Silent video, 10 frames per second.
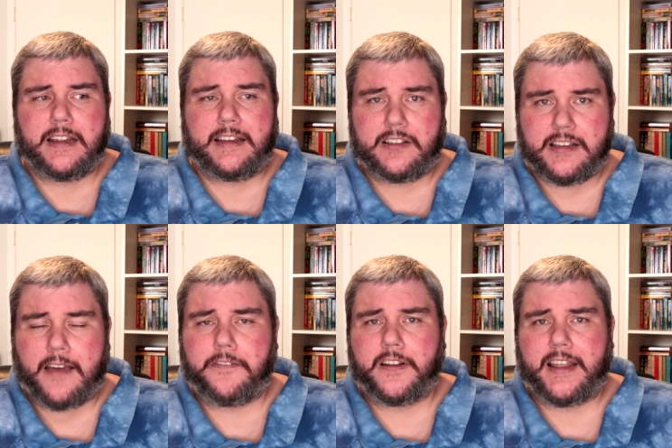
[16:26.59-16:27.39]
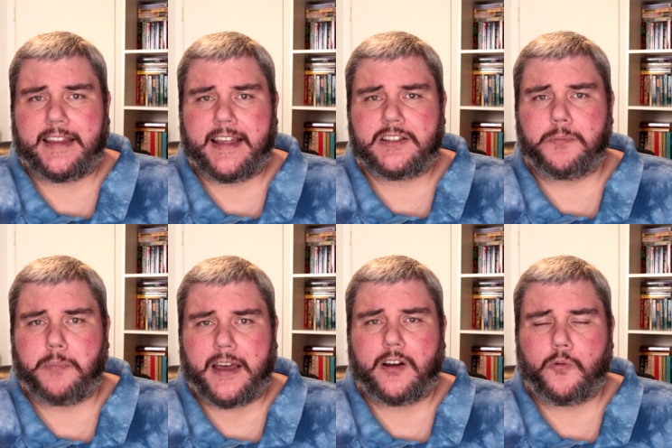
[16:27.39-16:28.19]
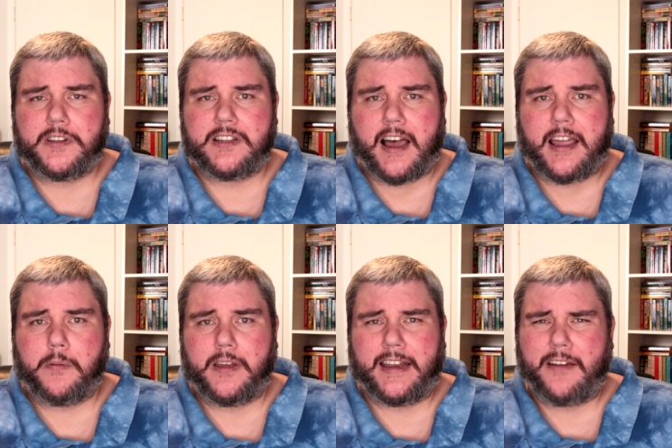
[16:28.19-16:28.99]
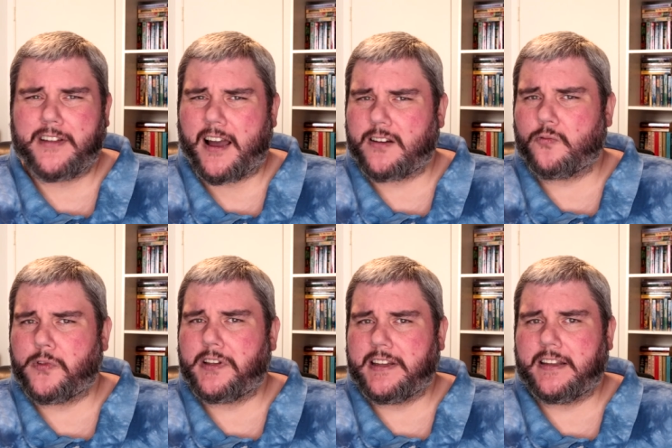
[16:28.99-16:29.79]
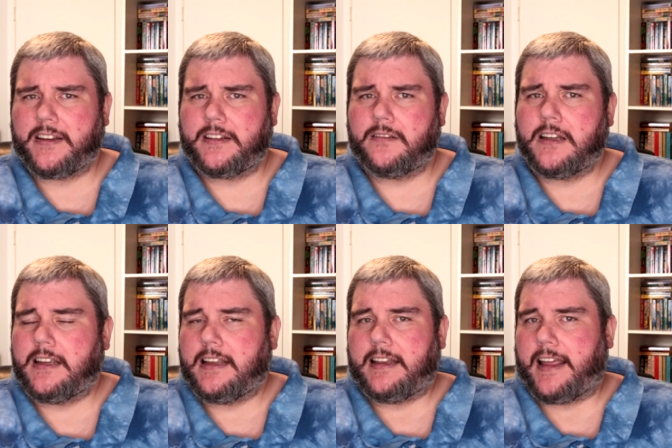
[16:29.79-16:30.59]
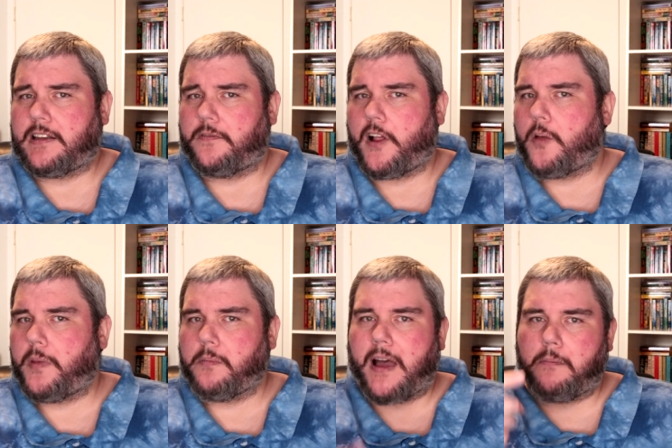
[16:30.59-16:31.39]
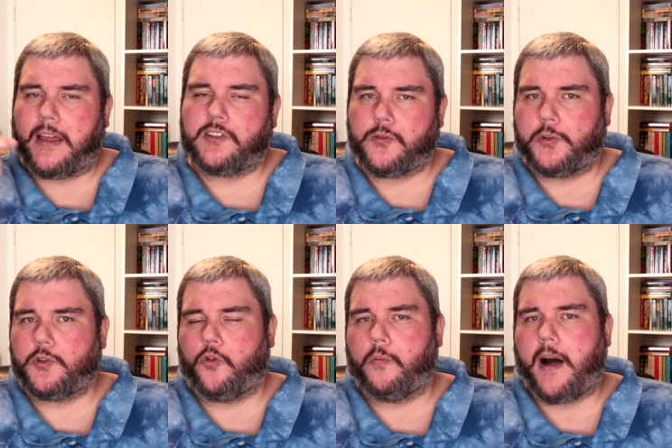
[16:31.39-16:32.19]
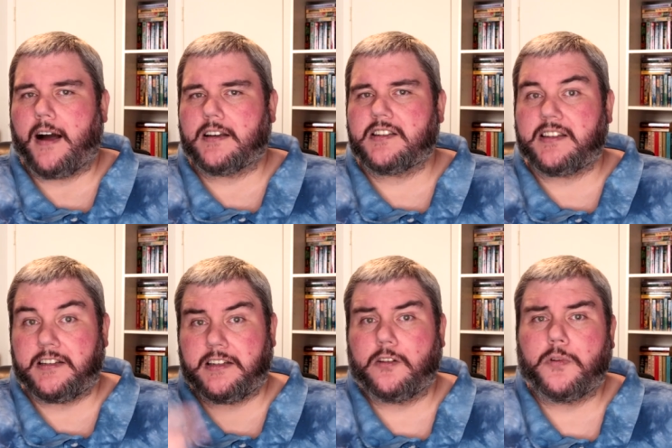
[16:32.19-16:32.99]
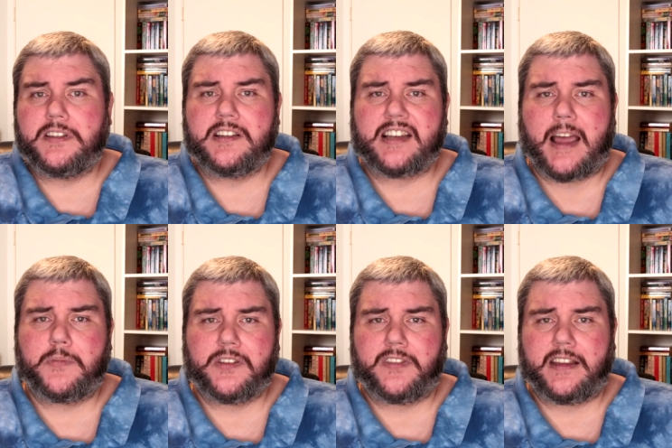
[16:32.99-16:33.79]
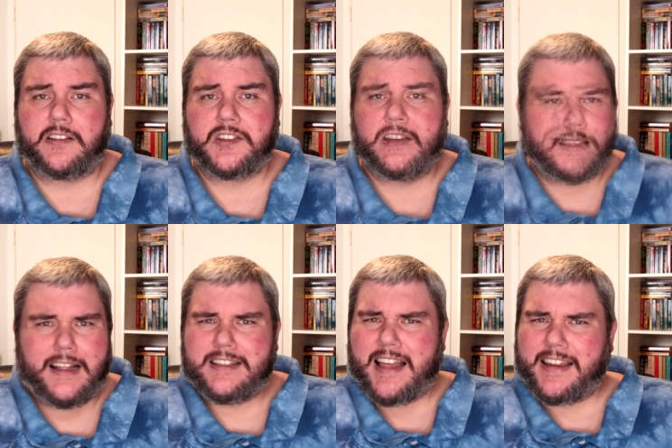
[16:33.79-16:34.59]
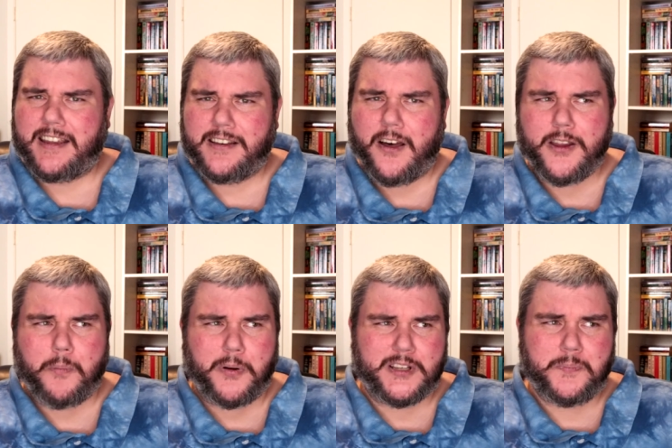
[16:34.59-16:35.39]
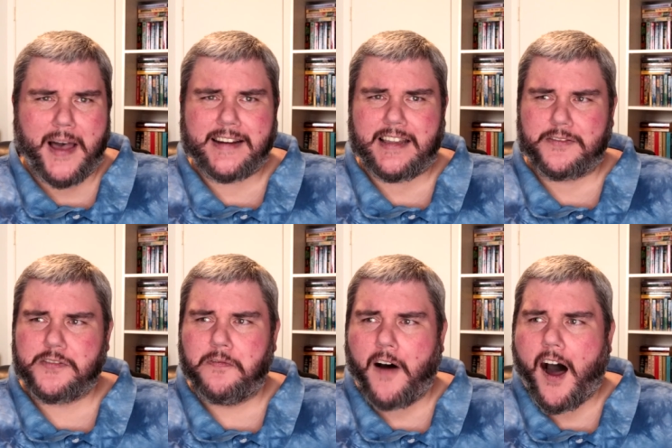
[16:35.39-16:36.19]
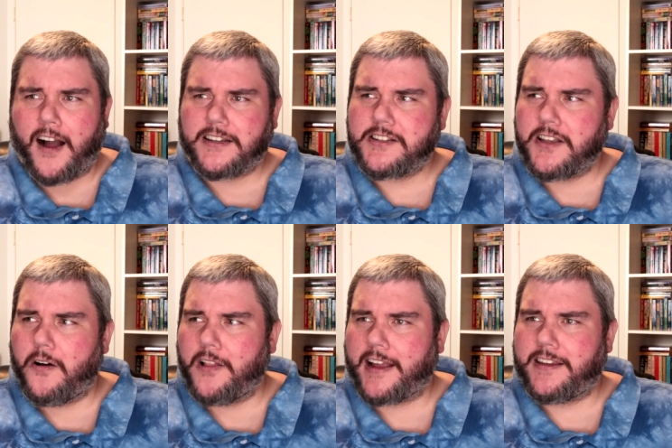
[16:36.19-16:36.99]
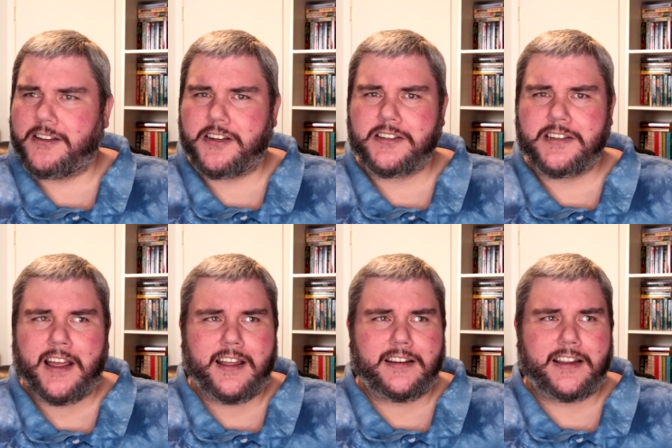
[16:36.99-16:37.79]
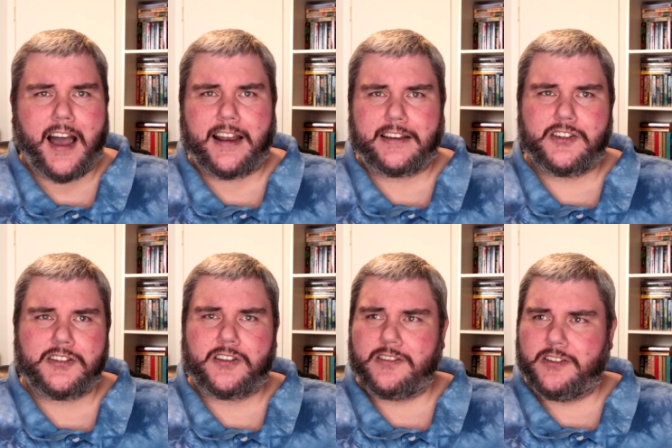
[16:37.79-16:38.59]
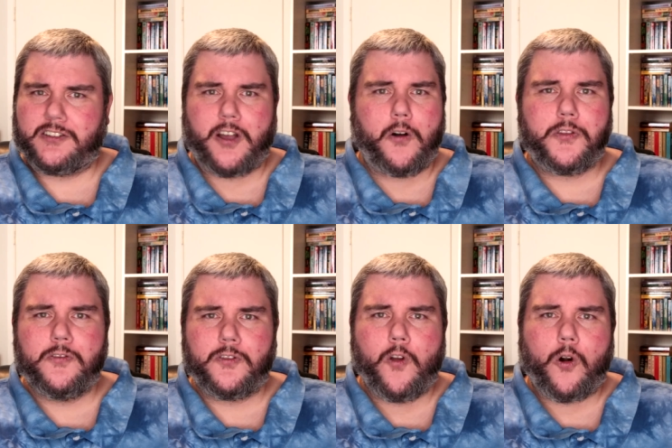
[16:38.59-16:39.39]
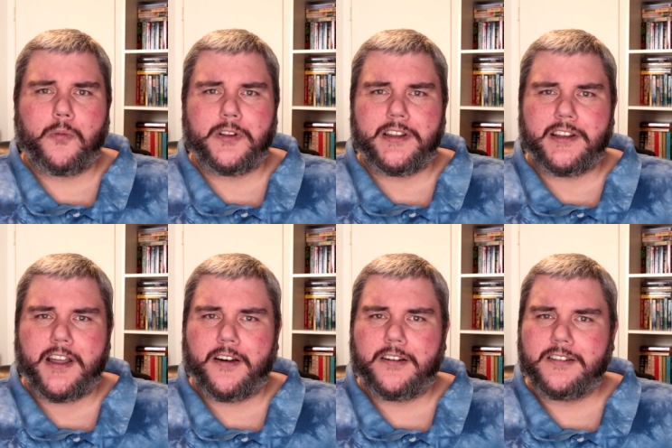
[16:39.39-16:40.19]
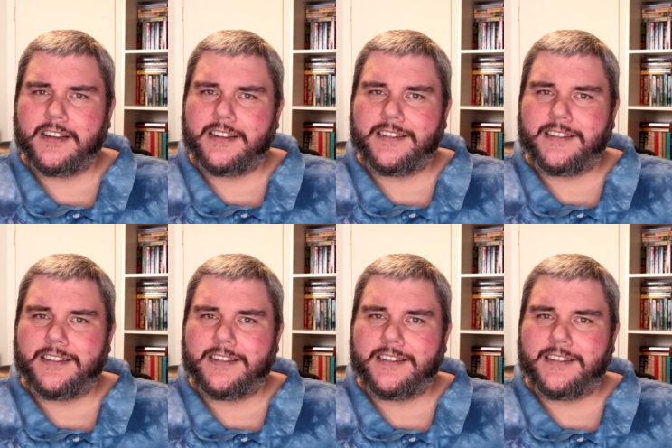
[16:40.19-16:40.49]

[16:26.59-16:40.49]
it definitely gets better with time. And I've gotten really good at developing my mental toolbox to deal with these types of things. It's like you know your perspective's fucked, so like you just gotta just go normally, you know?